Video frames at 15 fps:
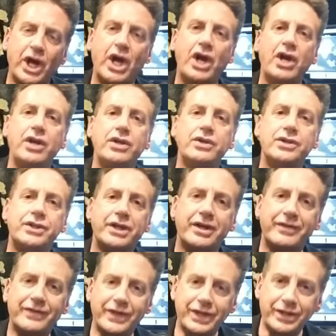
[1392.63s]
You should have
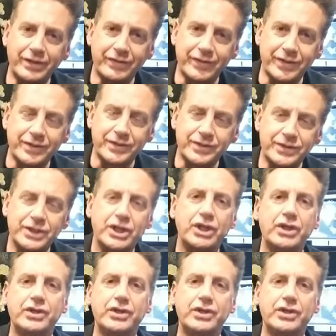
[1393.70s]
interviews. You should